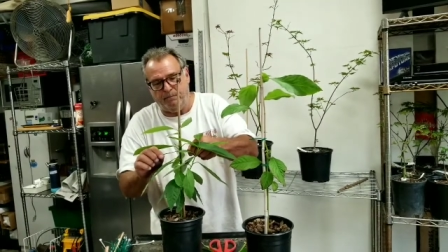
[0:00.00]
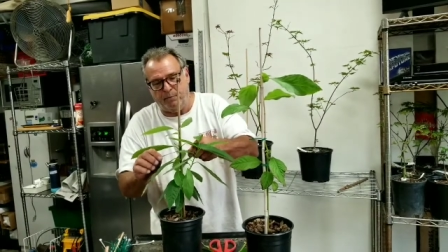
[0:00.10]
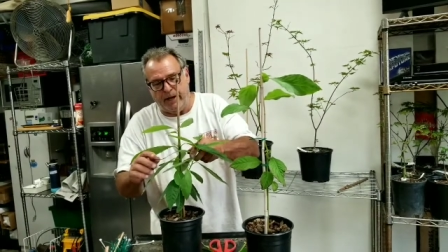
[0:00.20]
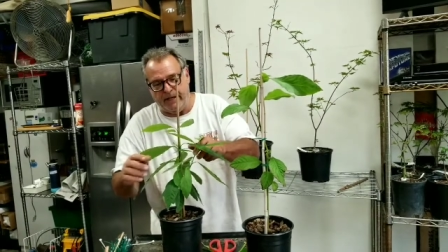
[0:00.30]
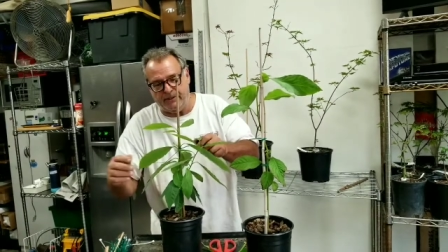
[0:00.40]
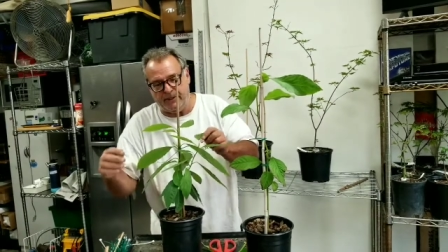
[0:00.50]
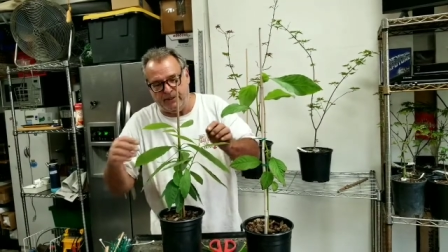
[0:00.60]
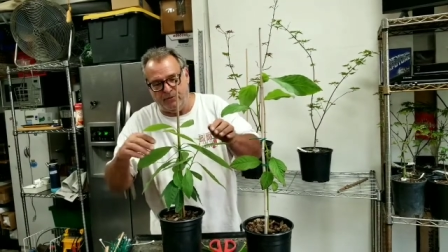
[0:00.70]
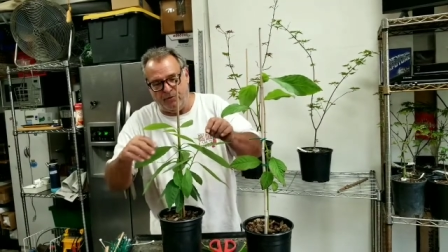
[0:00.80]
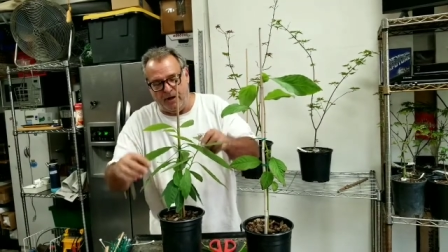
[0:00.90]
branch
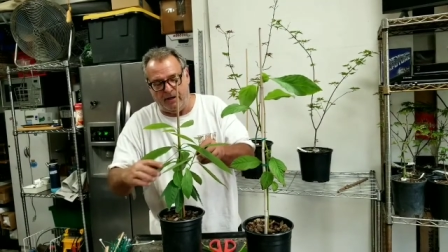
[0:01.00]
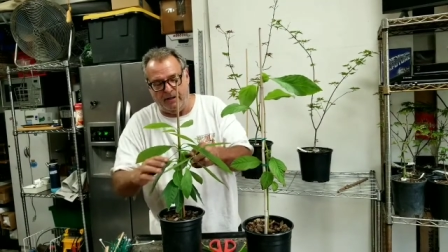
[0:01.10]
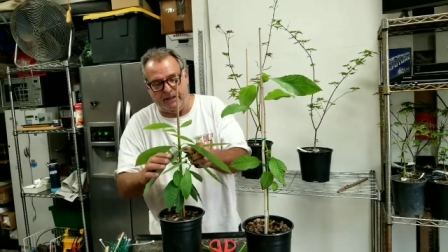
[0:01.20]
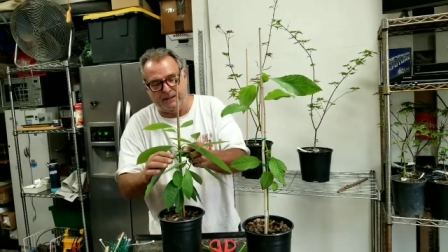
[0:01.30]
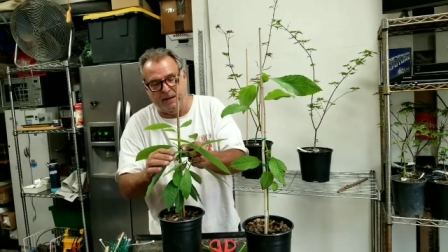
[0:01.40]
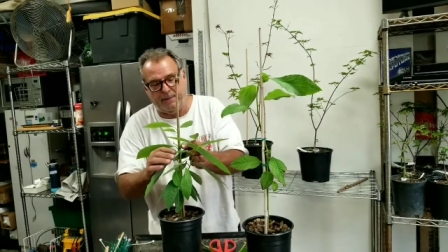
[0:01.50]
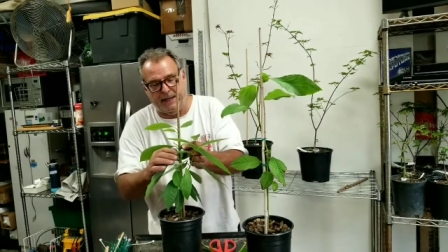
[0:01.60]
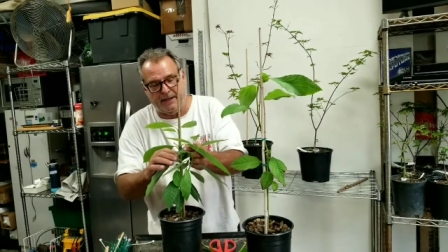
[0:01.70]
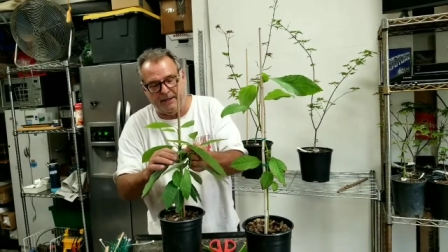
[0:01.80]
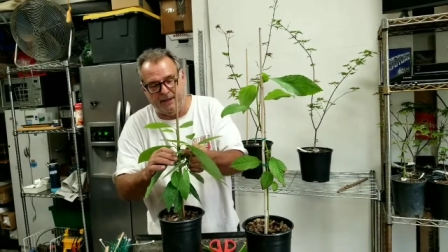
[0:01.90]
that's coming
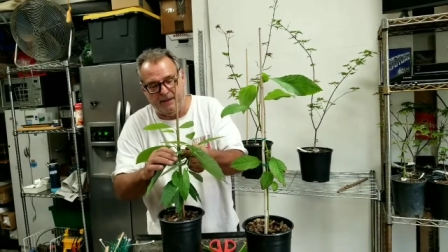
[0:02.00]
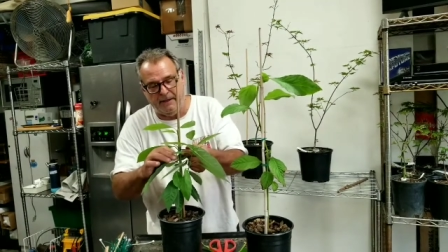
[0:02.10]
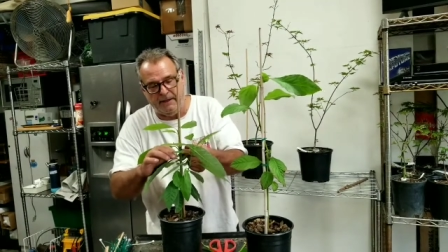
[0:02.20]
out of there.